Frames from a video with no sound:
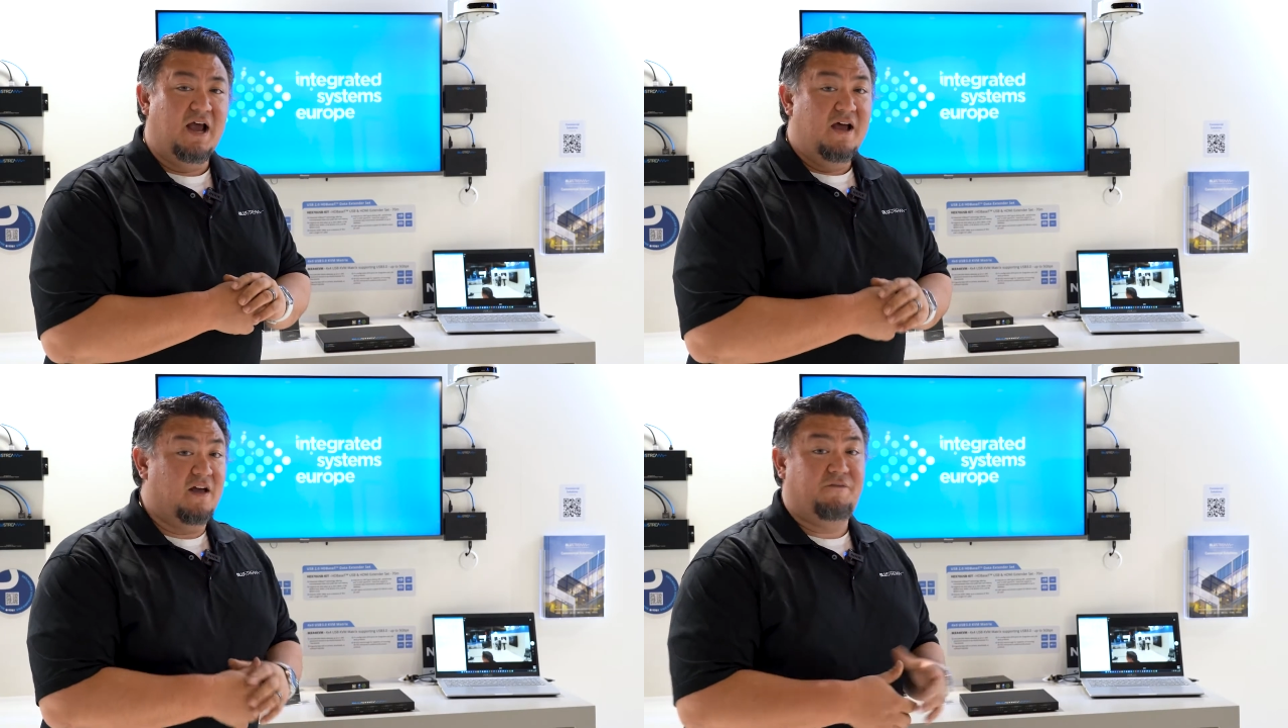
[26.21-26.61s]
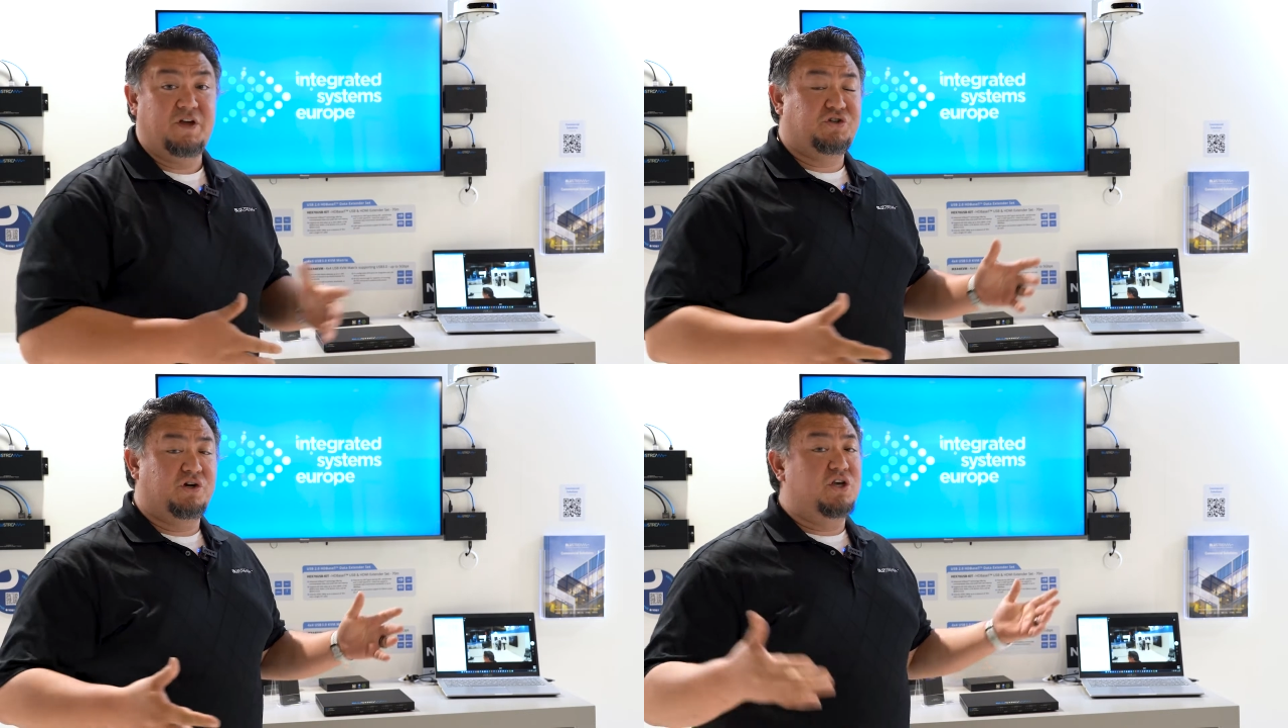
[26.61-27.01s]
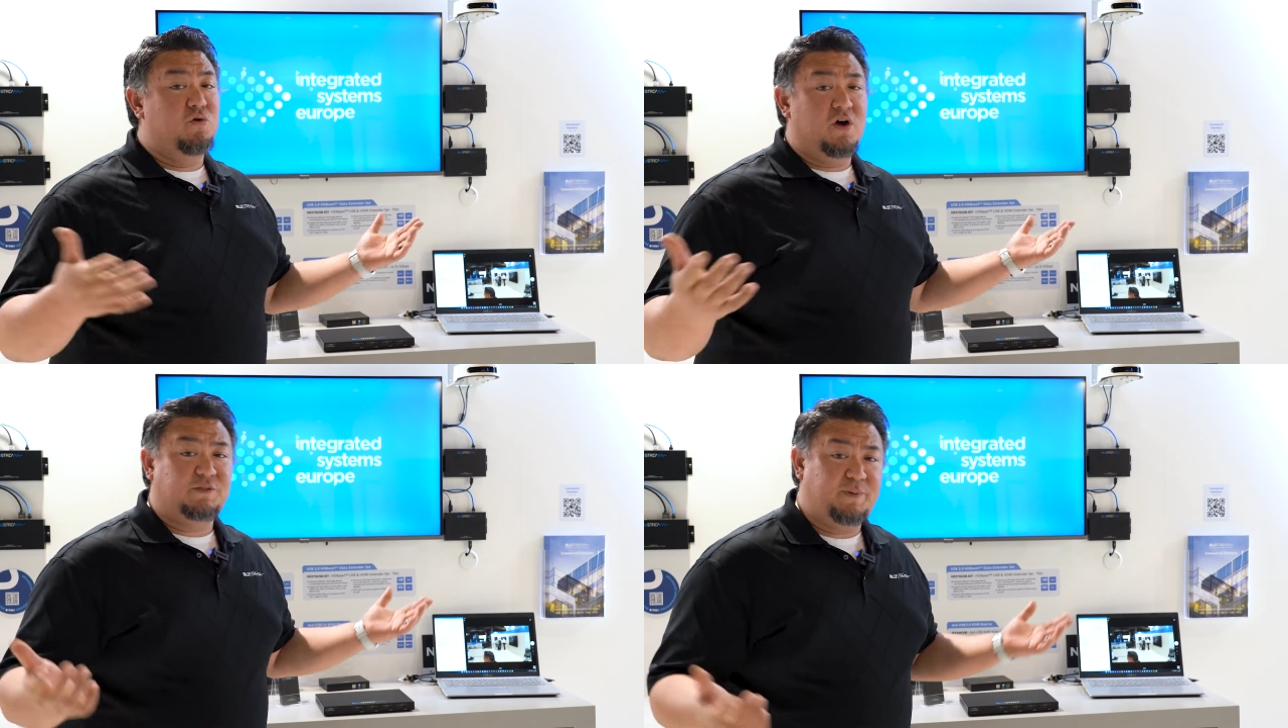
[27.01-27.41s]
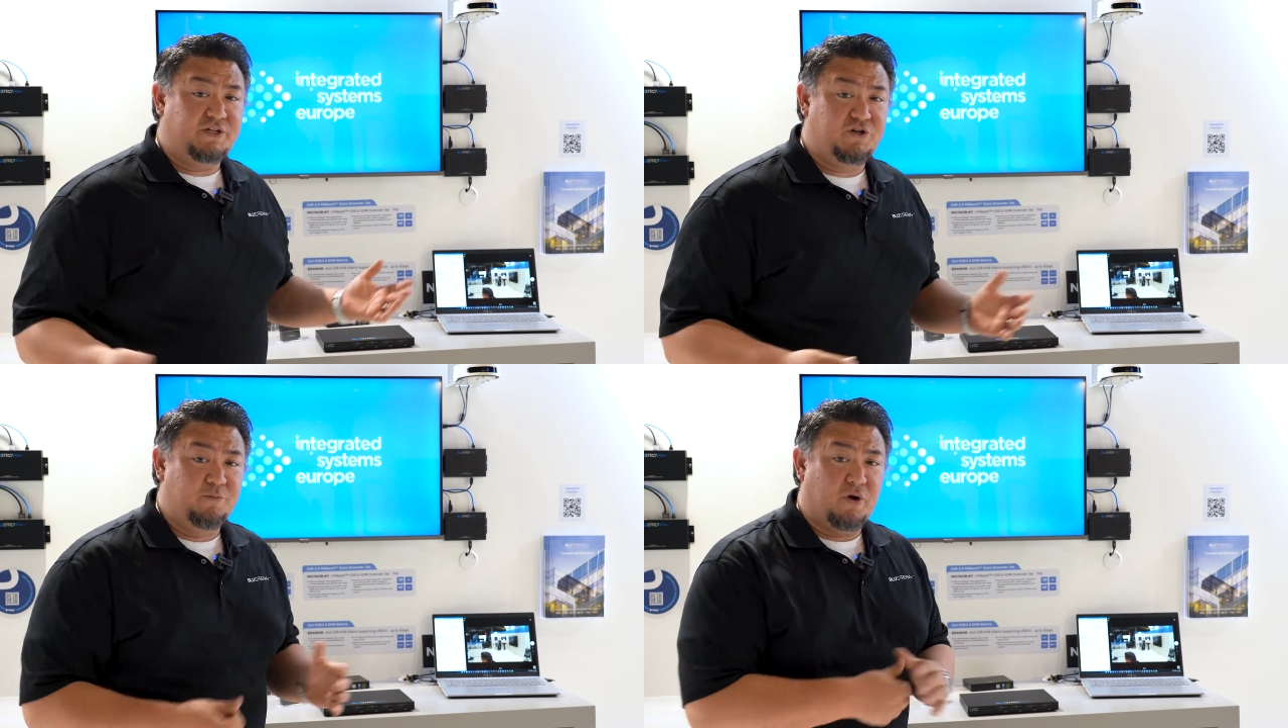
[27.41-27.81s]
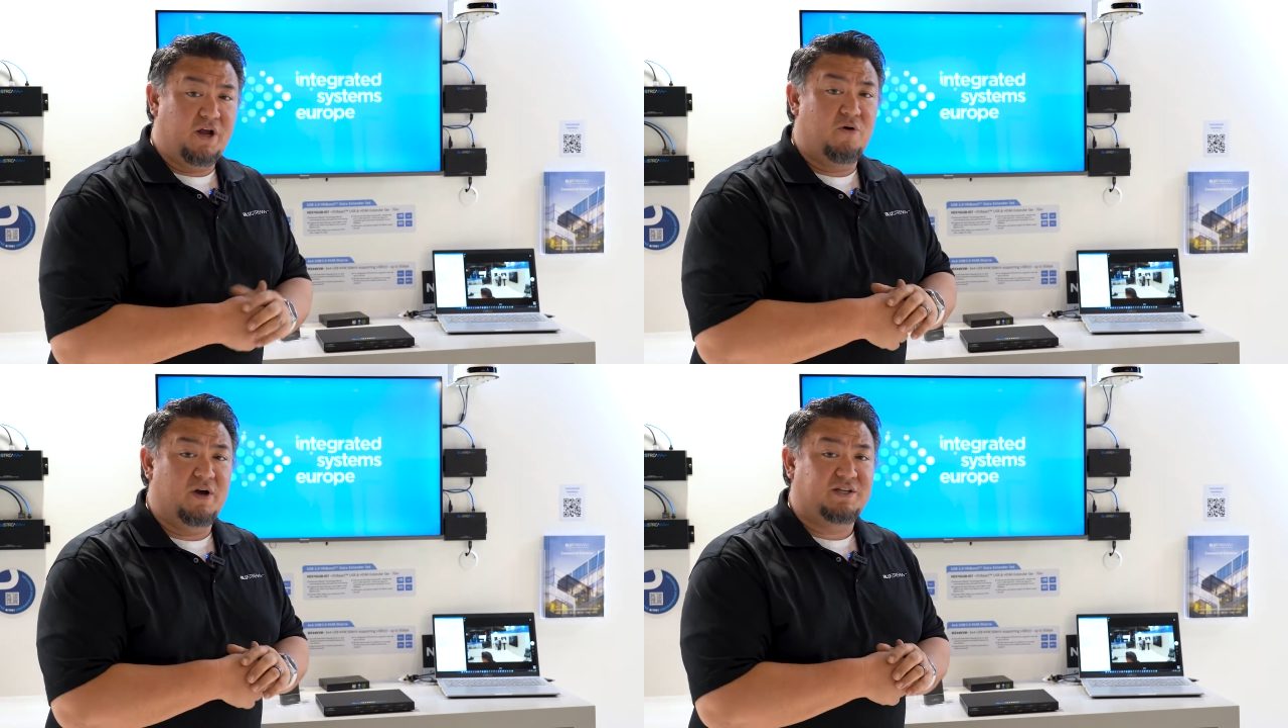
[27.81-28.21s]
that feature USB
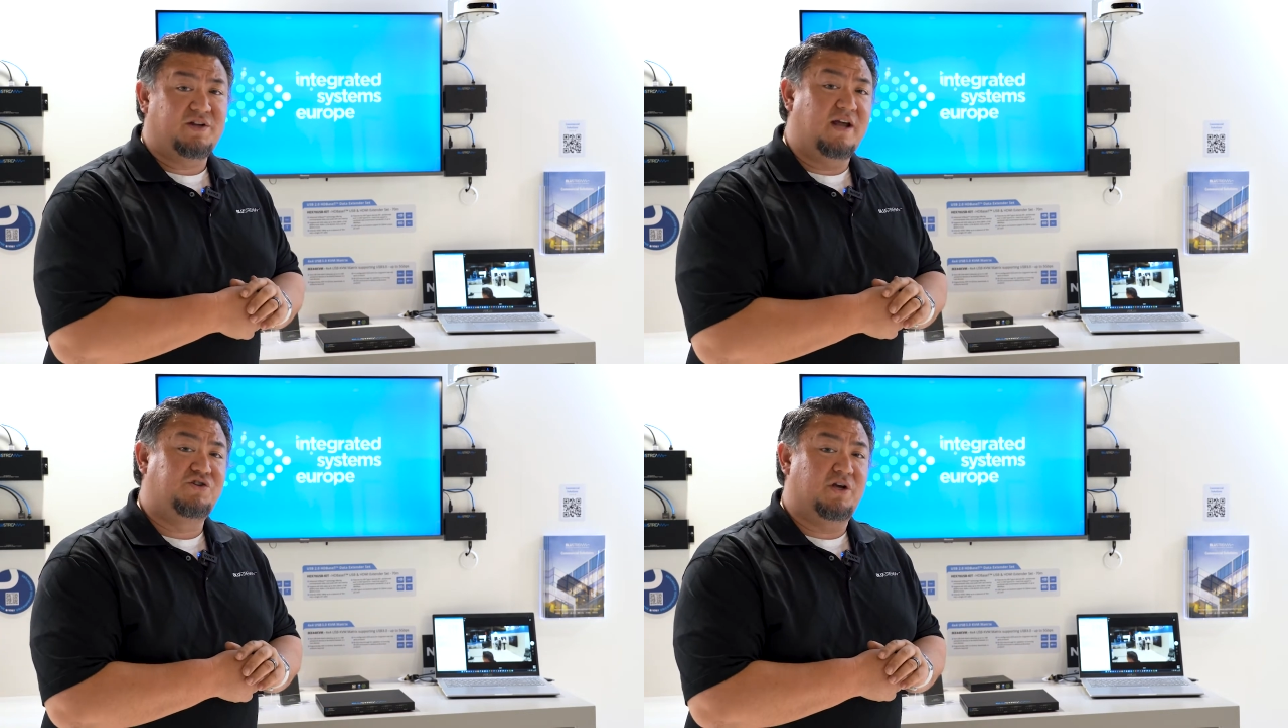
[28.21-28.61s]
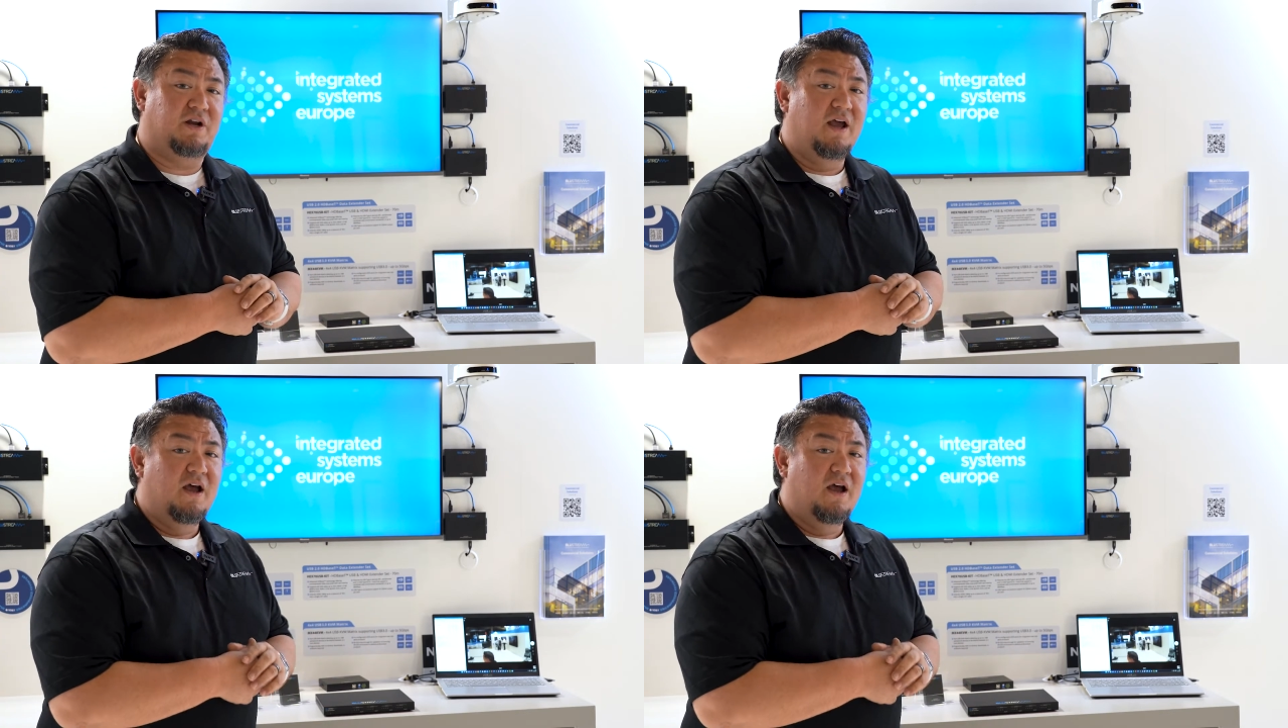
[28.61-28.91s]
2.0 extension.